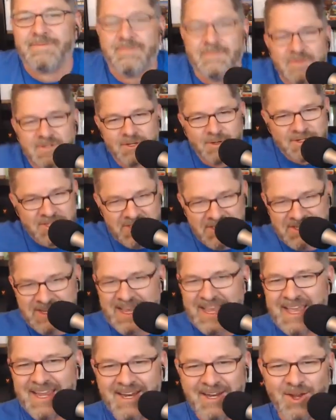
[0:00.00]
So it's
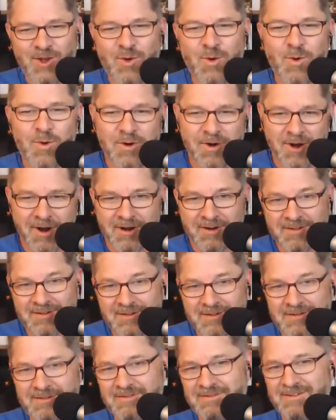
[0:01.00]
10 and a quarter,
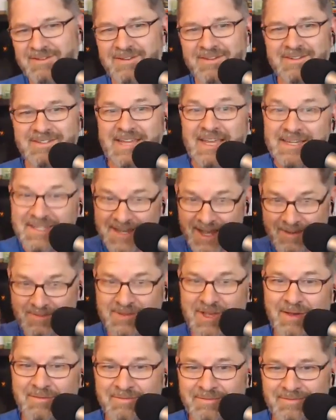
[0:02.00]
10 times
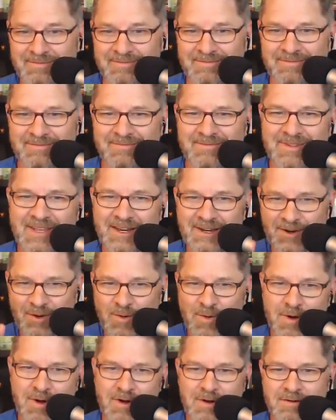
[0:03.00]
up, 10 and a
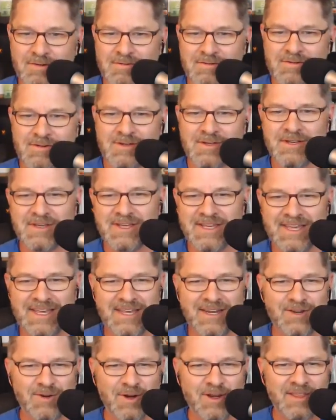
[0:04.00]
quarter
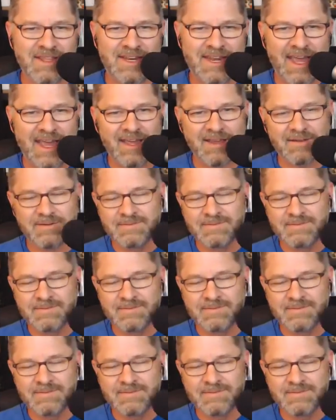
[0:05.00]
during the day.